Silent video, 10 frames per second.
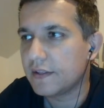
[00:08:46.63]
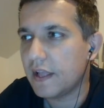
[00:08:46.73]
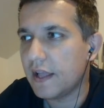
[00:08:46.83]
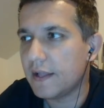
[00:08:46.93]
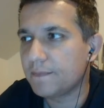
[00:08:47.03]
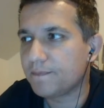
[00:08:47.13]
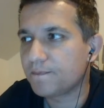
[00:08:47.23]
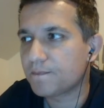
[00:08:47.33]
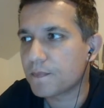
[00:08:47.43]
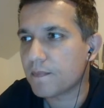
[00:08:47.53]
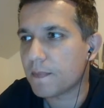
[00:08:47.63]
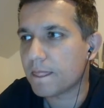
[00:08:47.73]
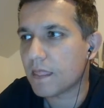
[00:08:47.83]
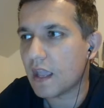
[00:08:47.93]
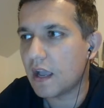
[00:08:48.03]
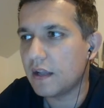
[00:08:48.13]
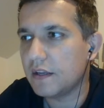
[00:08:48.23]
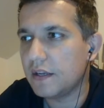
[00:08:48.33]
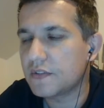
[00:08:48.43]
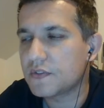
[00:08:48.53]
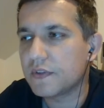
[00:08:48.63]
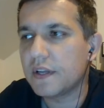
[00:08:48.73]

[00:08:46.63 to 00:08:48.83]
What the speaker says: in. It's